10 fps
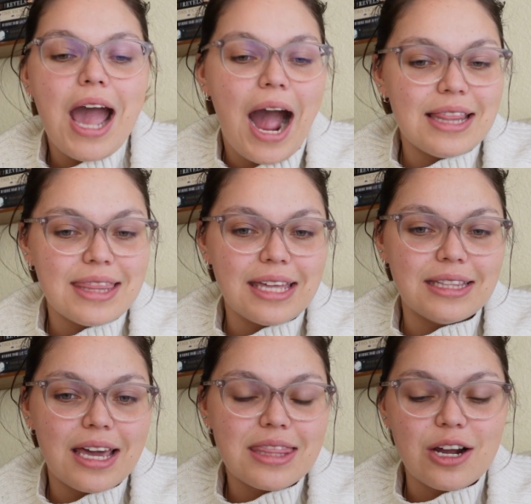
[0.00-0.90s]
and
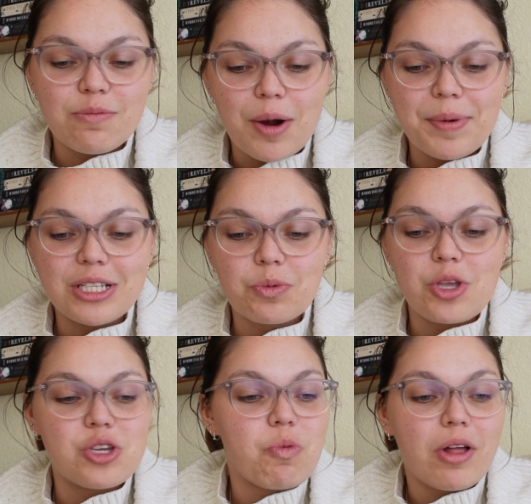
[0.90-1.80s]
then there are moments where
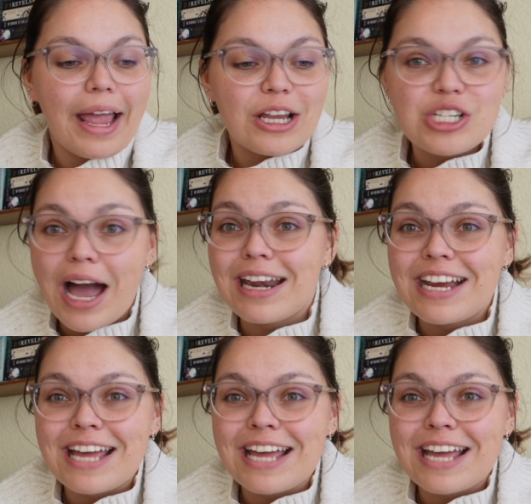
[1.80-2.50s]
you are like shouting